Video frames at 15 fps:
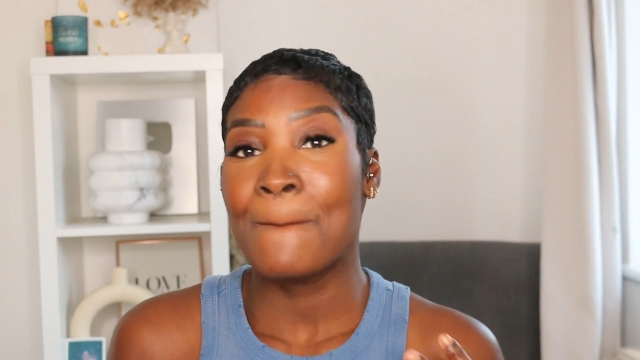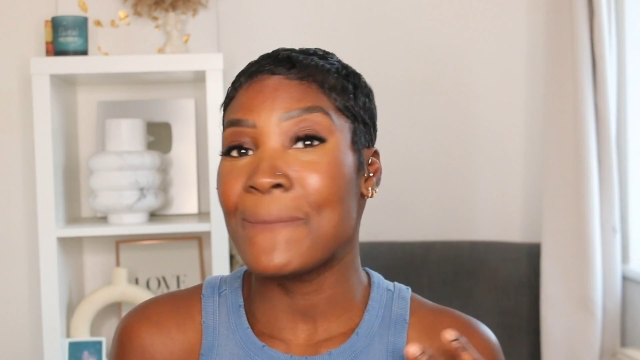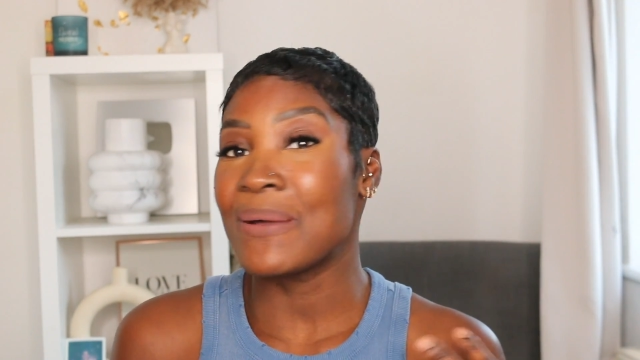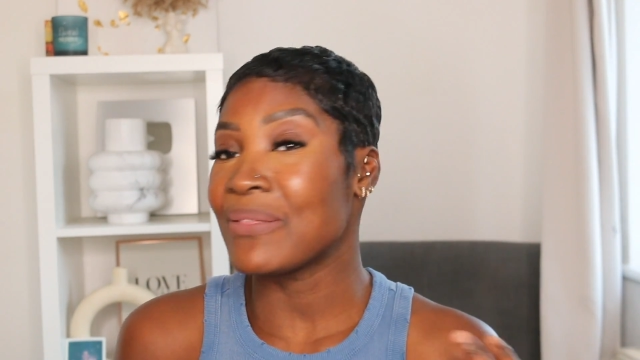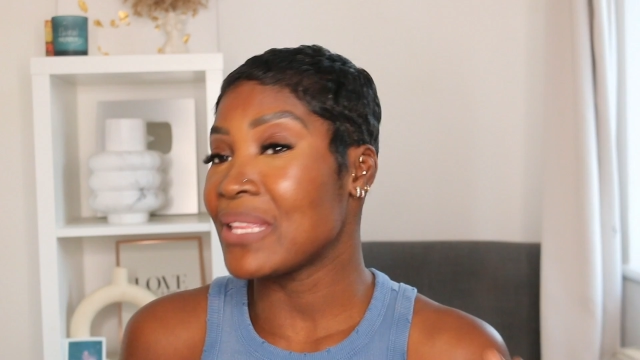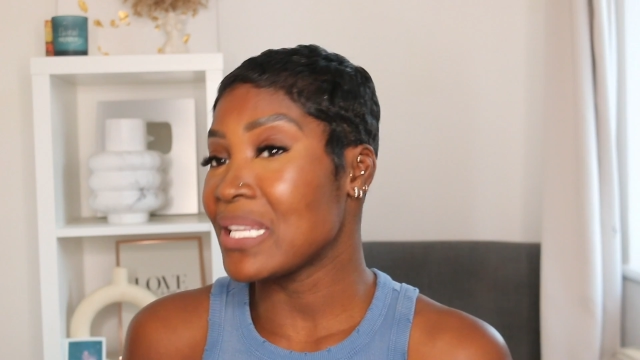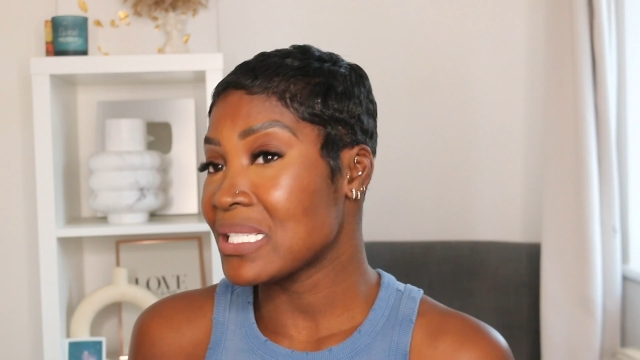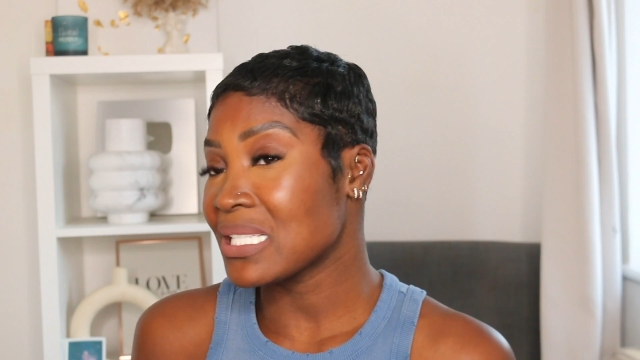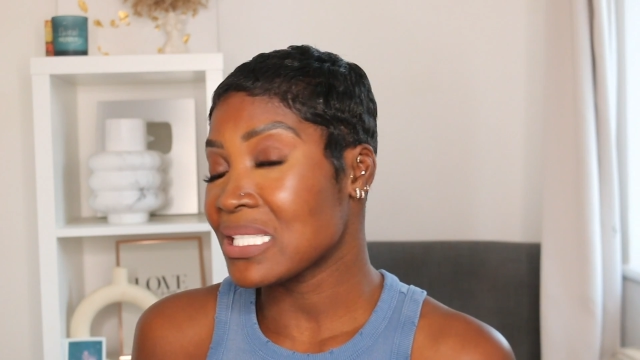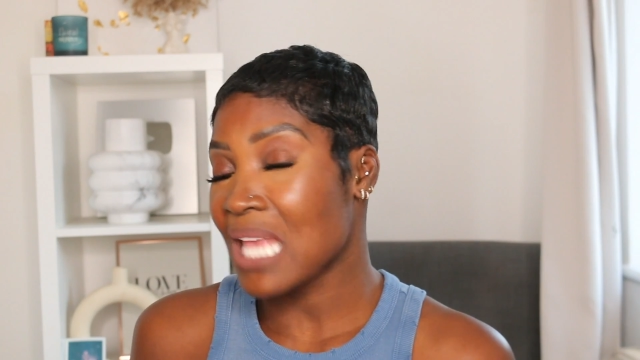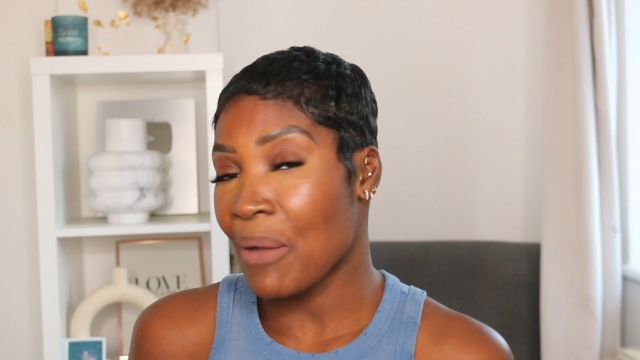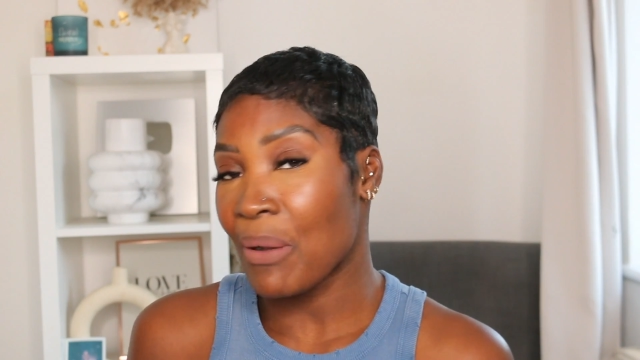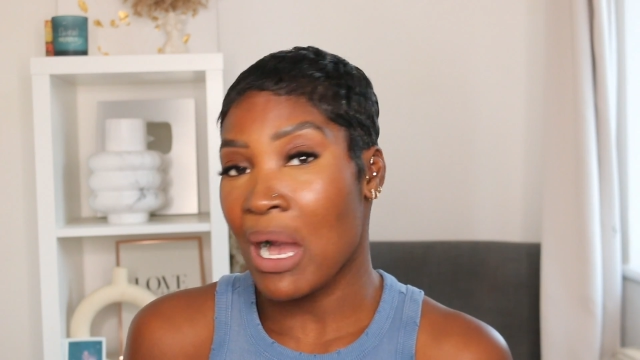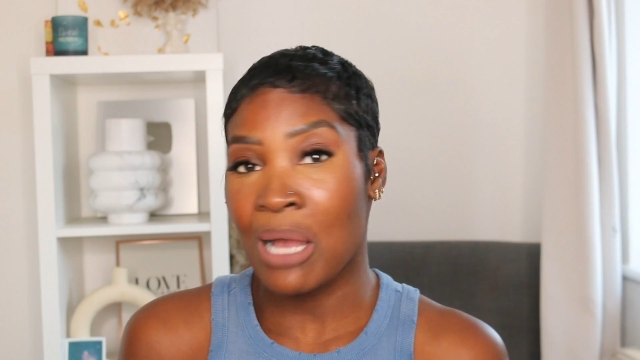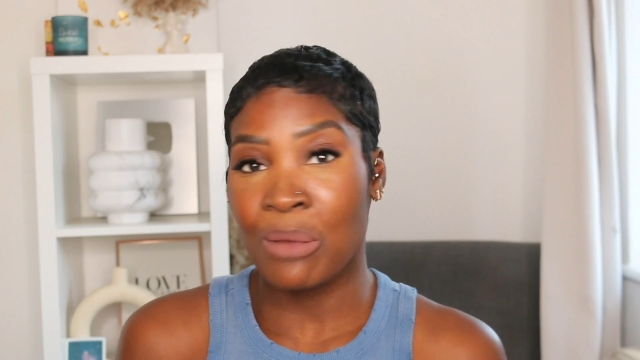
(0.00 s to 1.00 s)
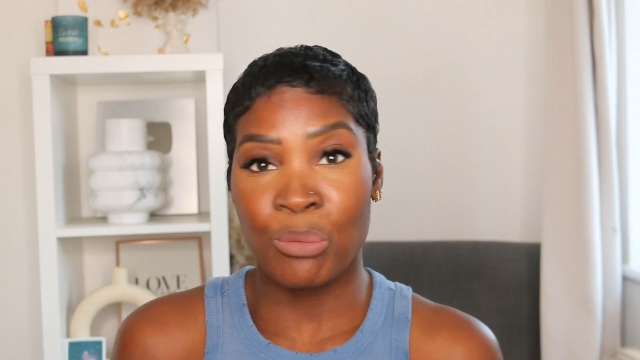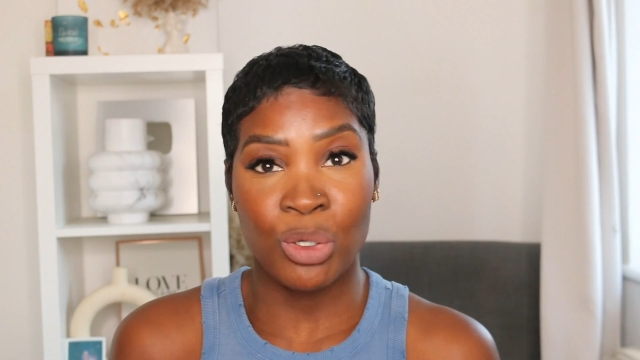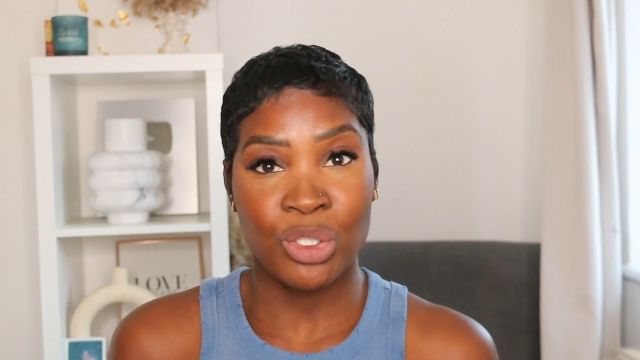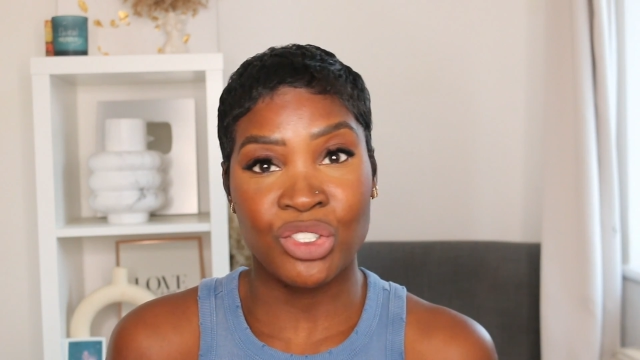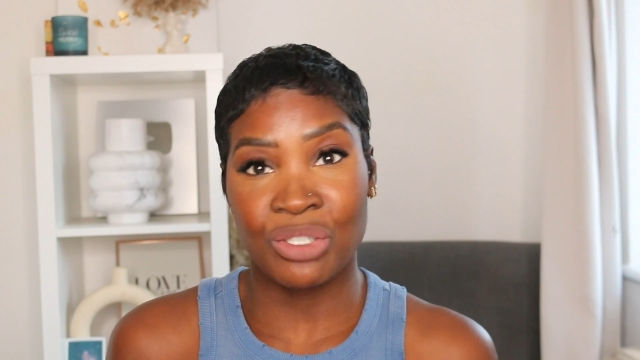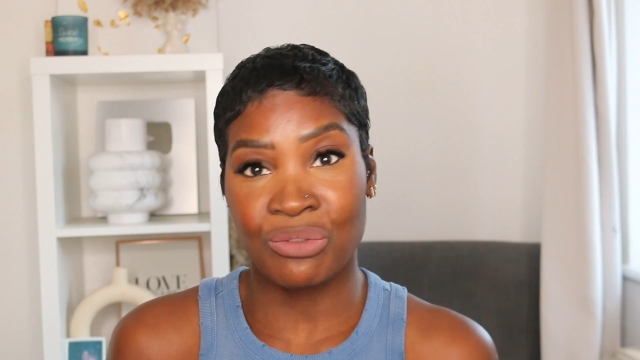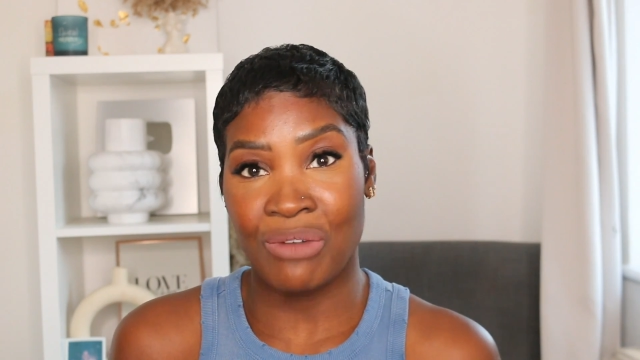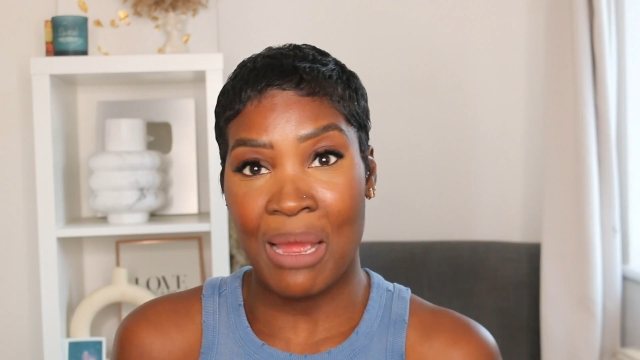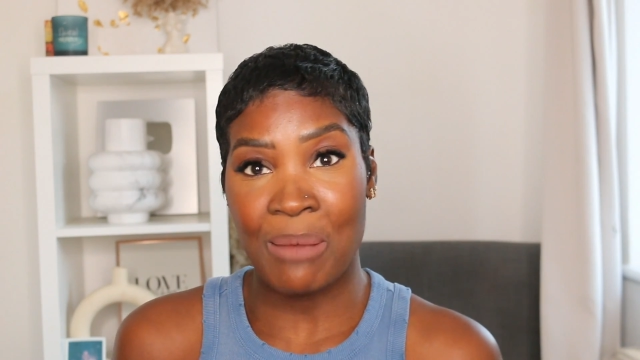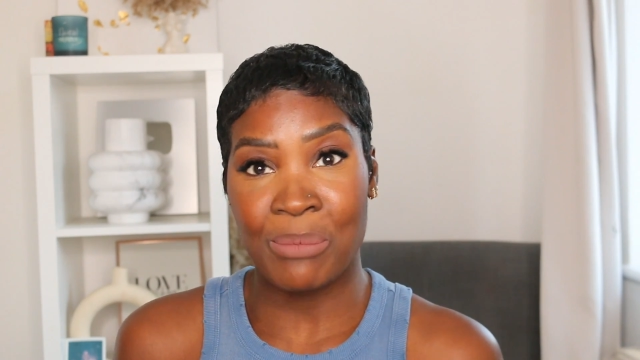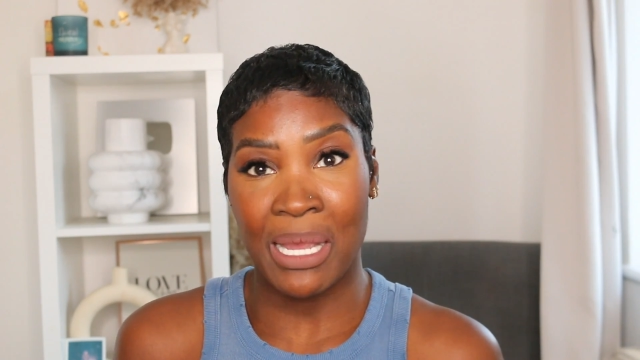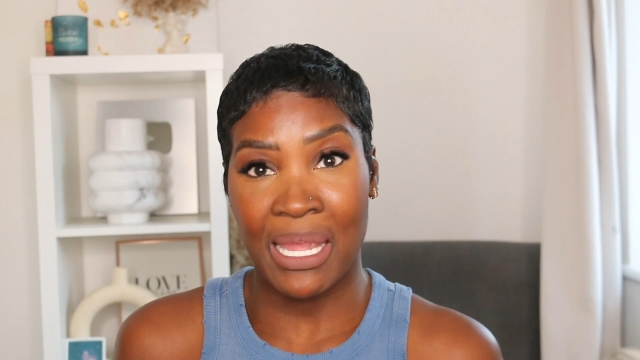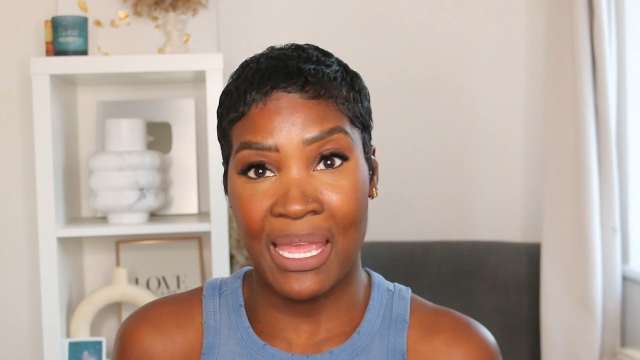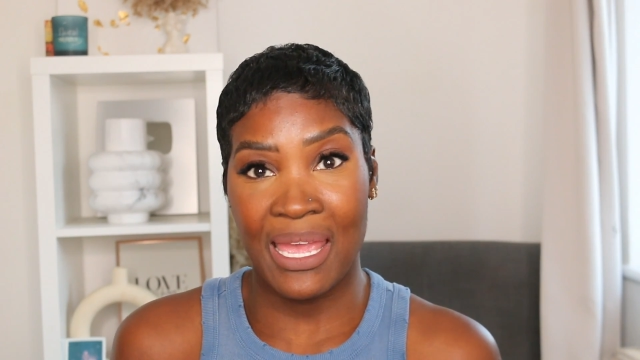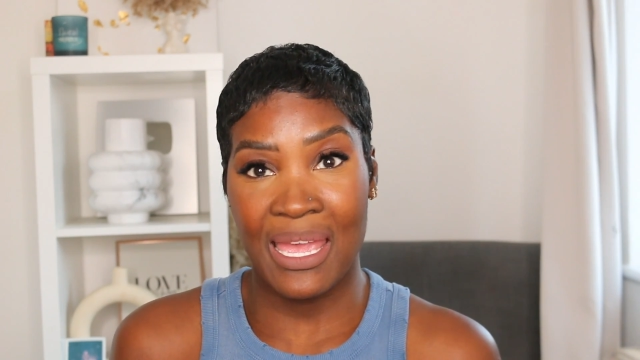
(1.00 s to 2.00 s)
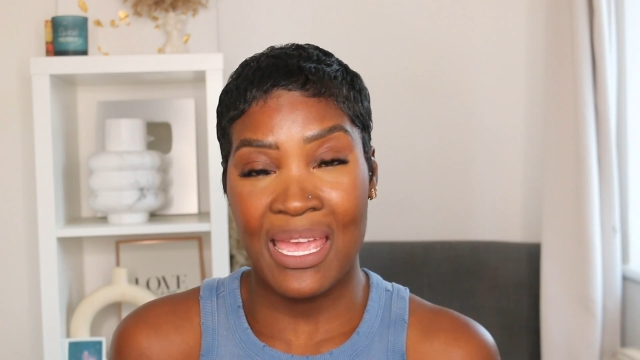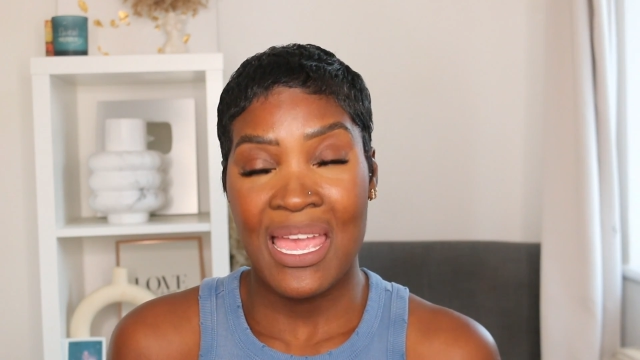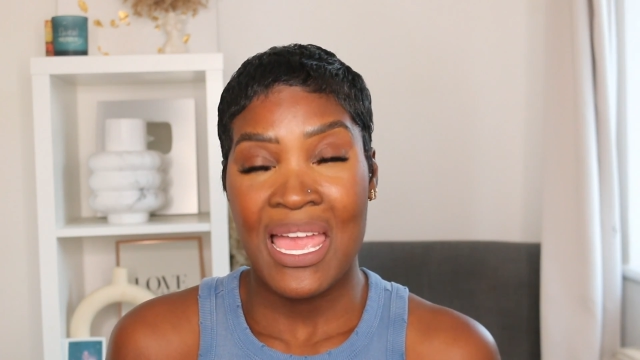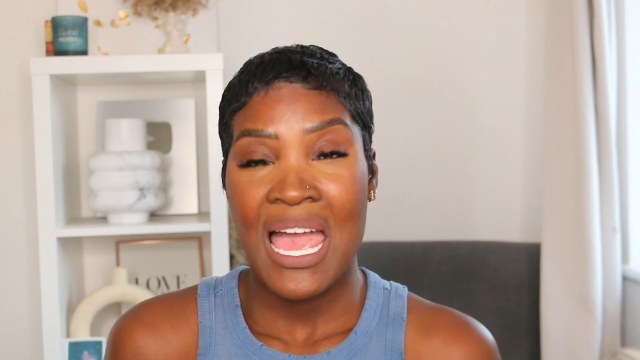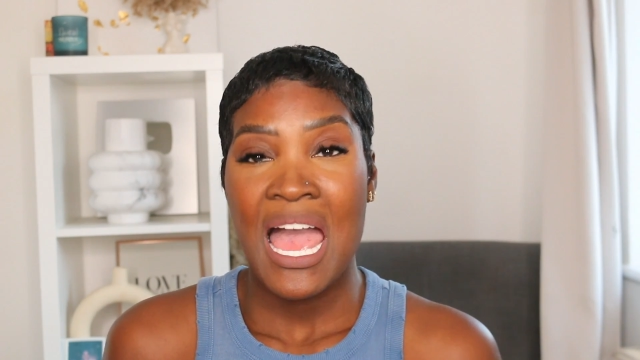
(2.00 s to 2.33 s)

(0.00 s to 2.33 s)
But this is how I wash and wrap my hair.